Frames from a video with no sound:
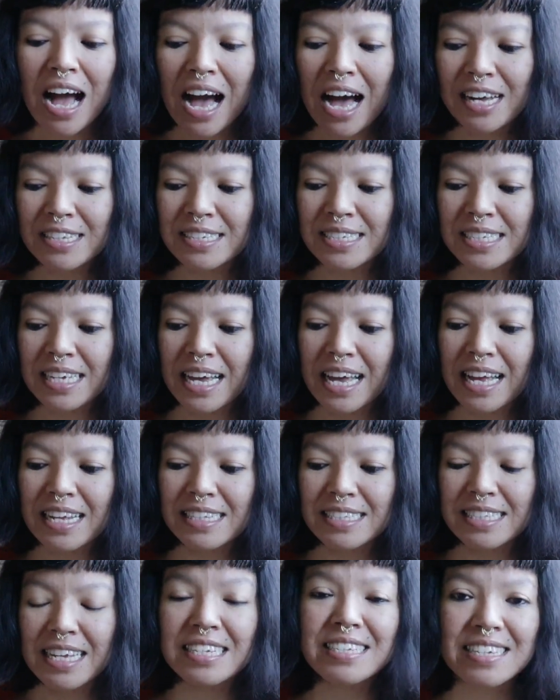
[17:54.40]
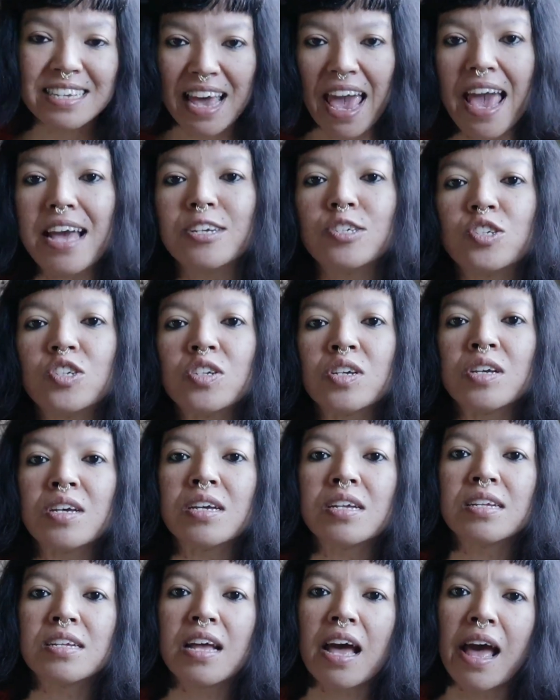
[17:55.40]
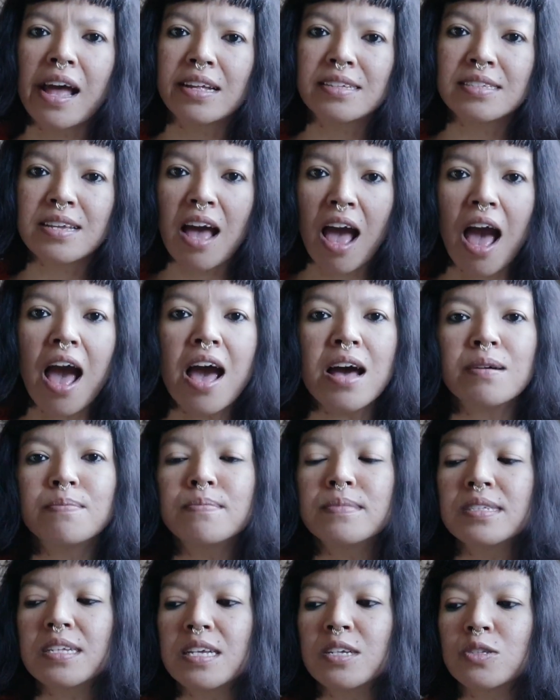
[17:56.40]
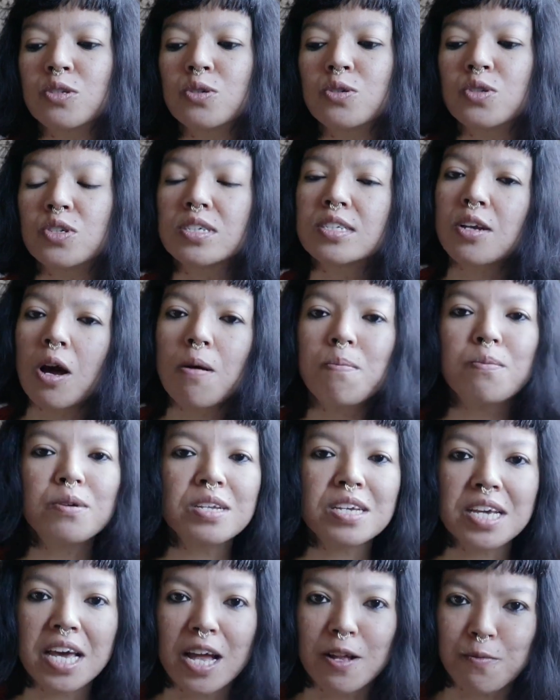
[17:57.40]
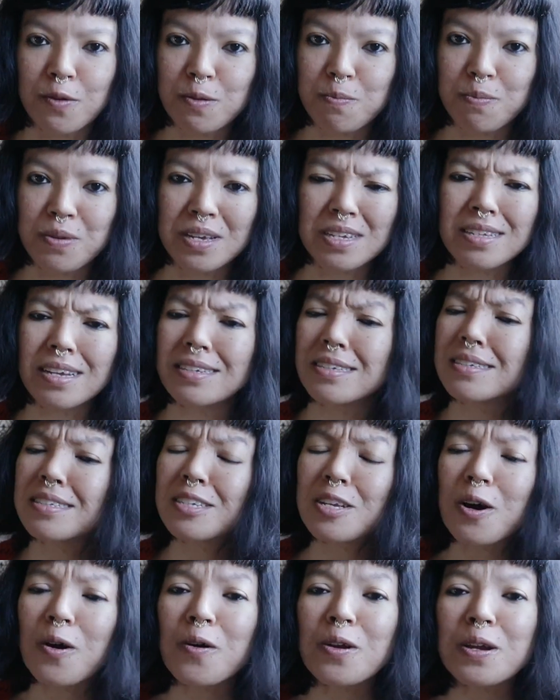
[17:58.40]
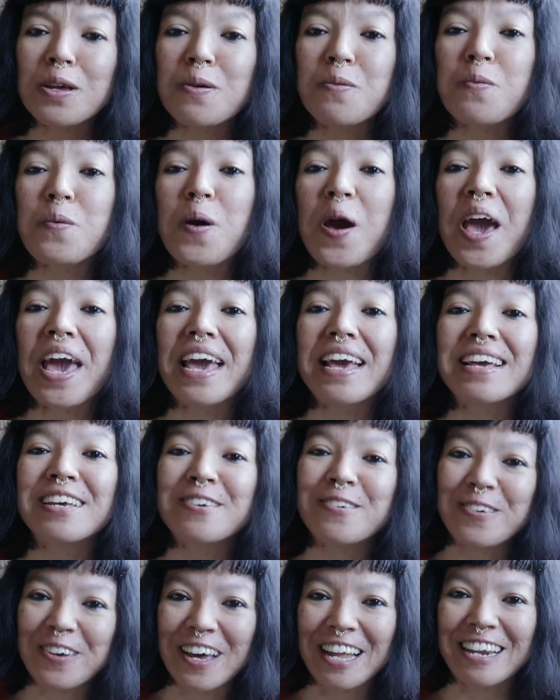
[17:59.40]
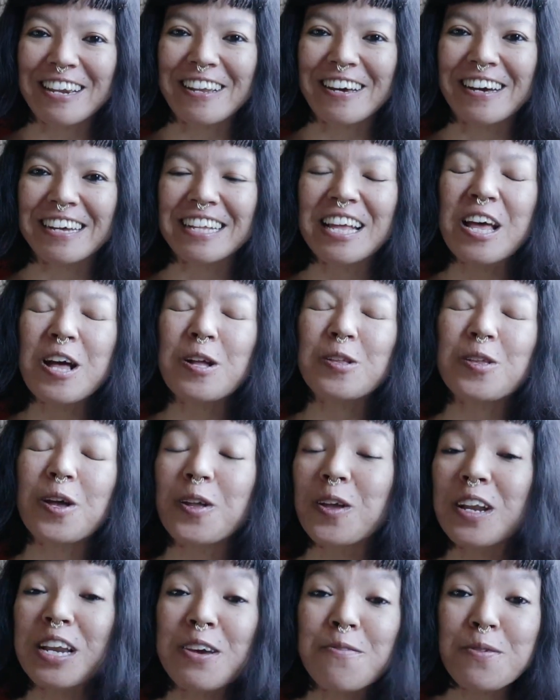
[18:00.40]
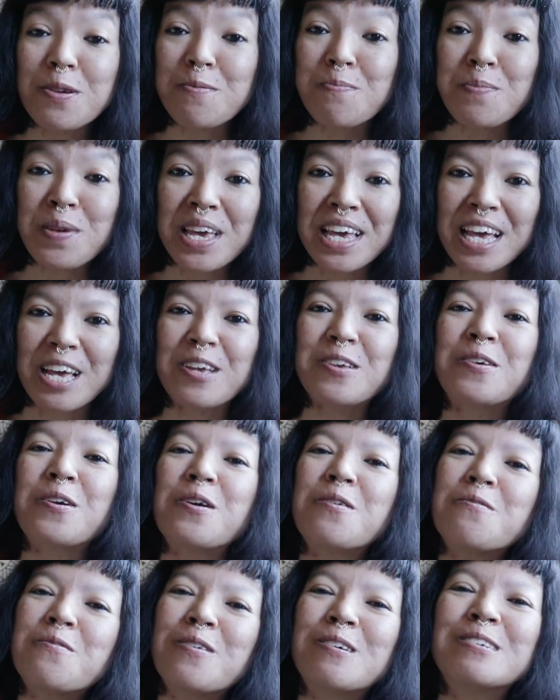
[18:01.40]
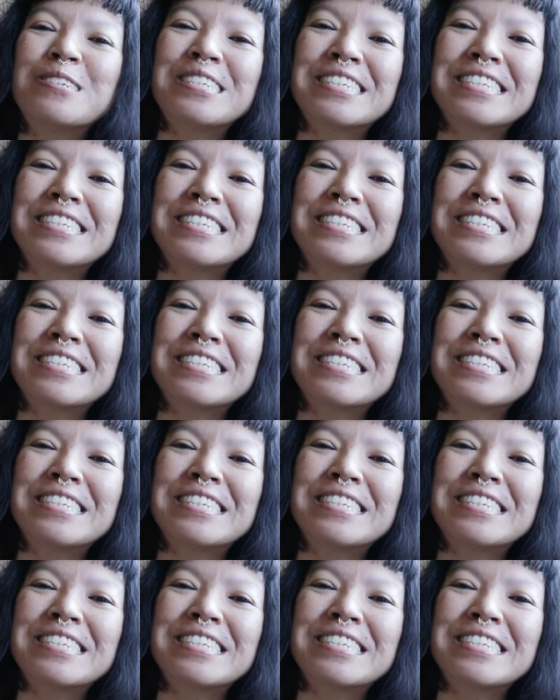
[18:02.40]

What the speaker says: how to say it, dedication and times, and to just communicate with me. That is the only way you can learn. Not only with me, you will